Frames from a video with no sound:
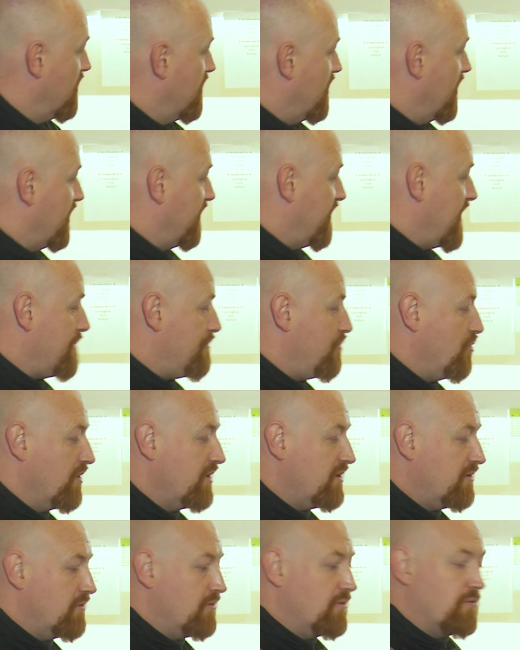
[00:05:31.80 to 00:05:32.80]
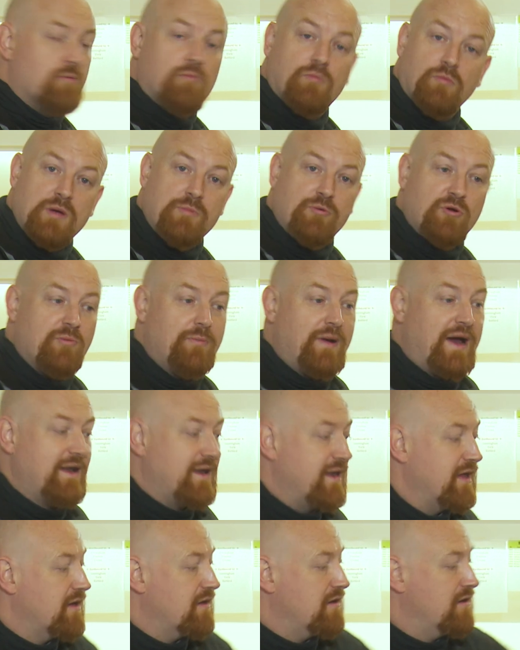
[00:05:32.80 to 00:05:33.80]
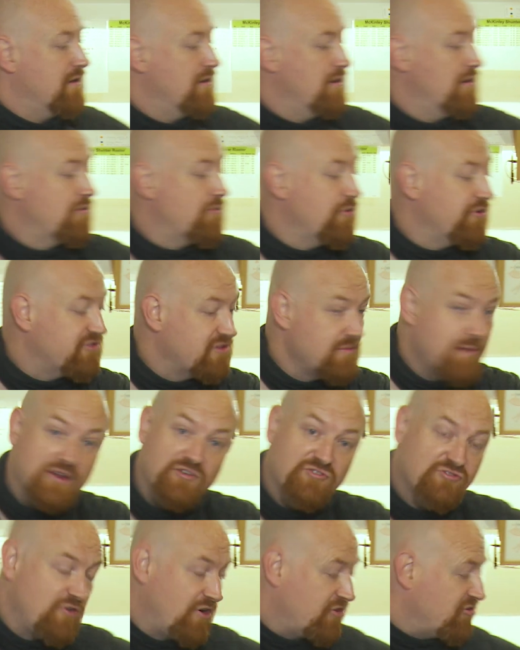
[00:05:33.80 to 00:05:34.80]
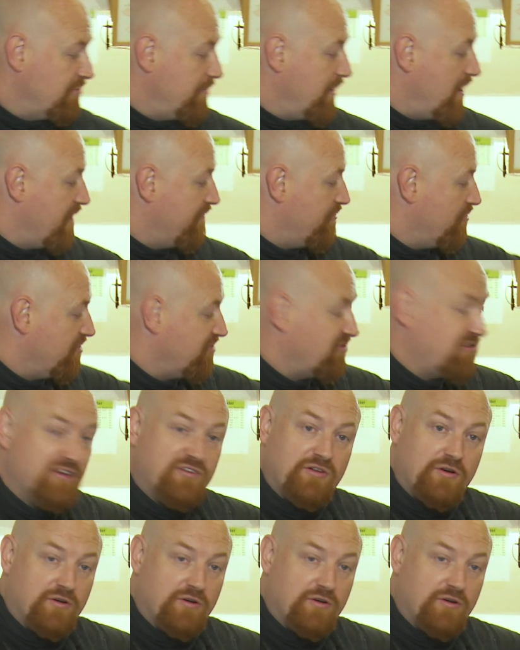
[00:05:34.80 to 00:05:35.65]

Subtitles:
And at that point, we put a battling across the main structure behind for it to sit